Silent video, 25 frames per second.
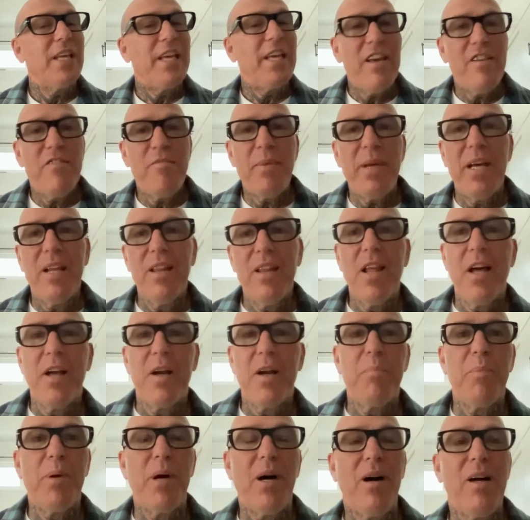gave me a
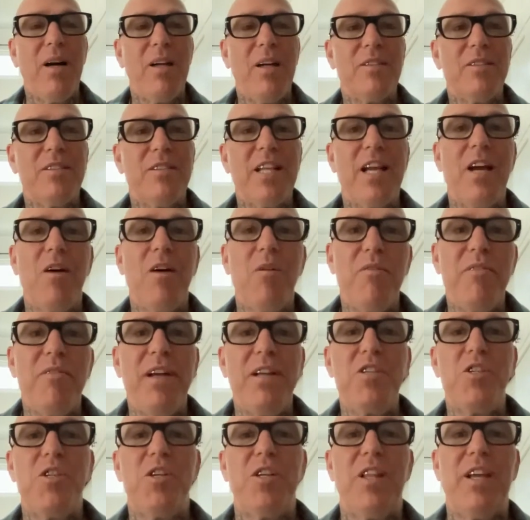lot of pause. Now,
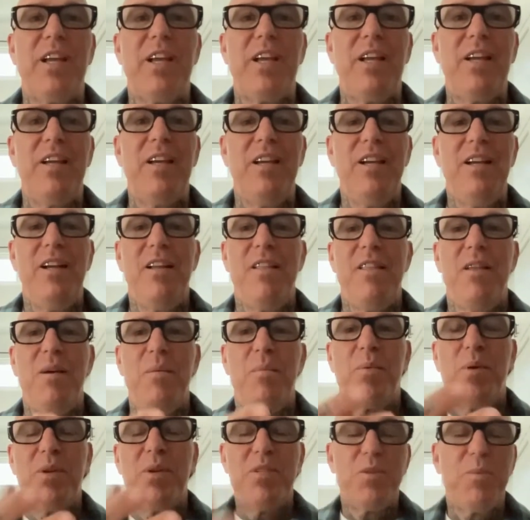eventually, the
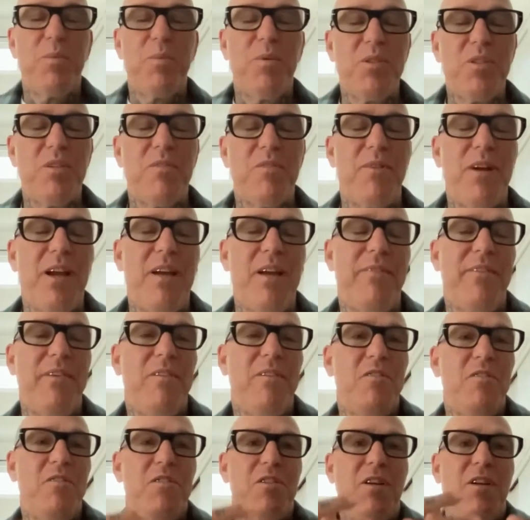principles of
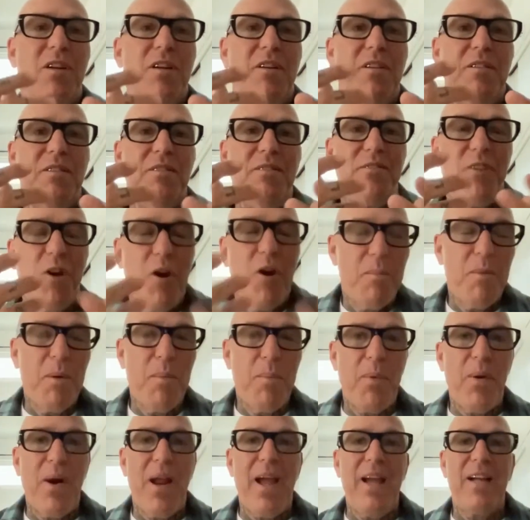refuge, the
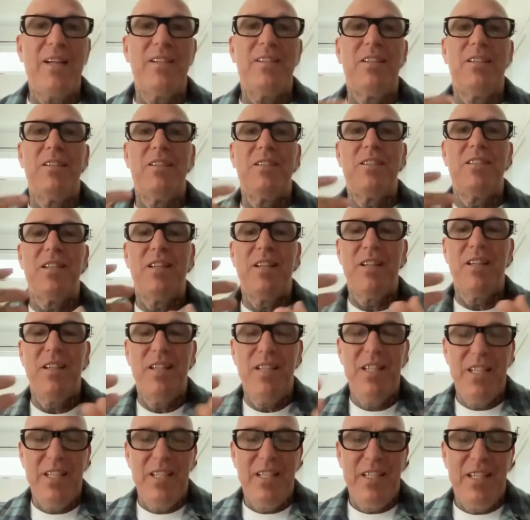Dharma practice, the
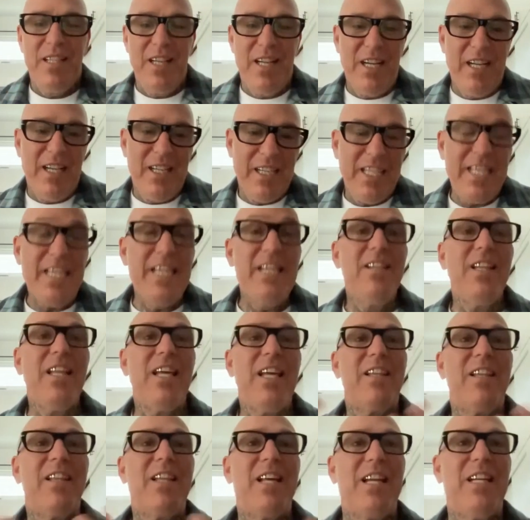
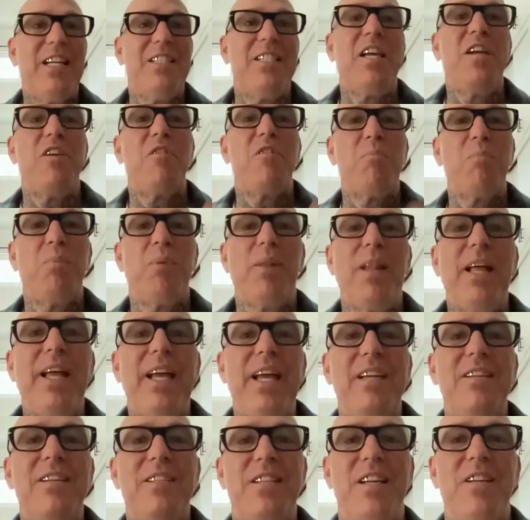healing that has taken
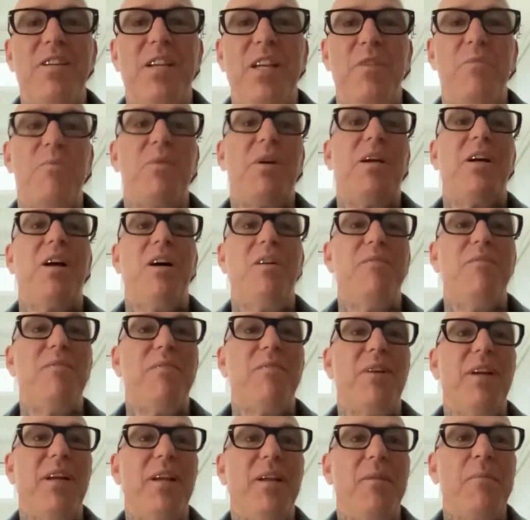place in
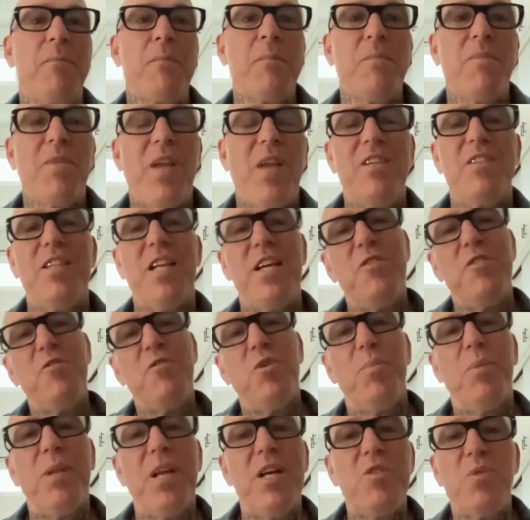recovery has led
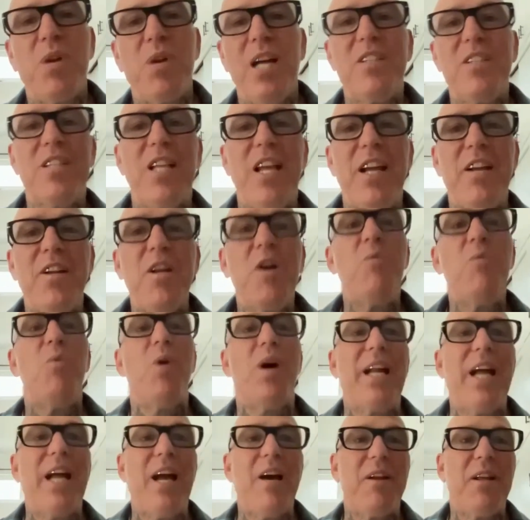to a place where actually I don't
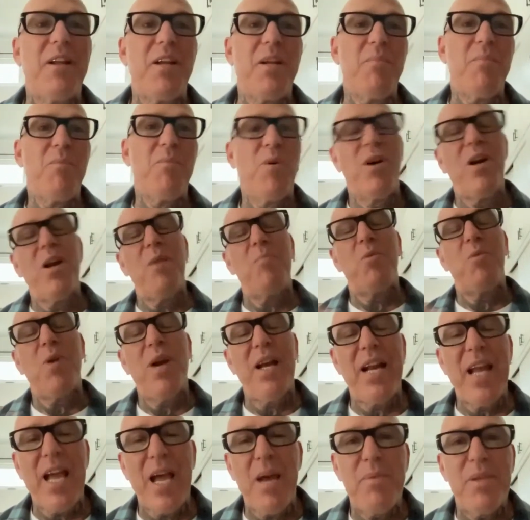want out anymore. I'm
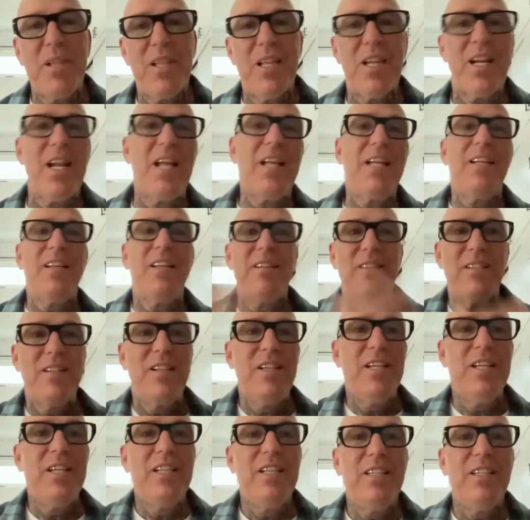quite happy that I didn't,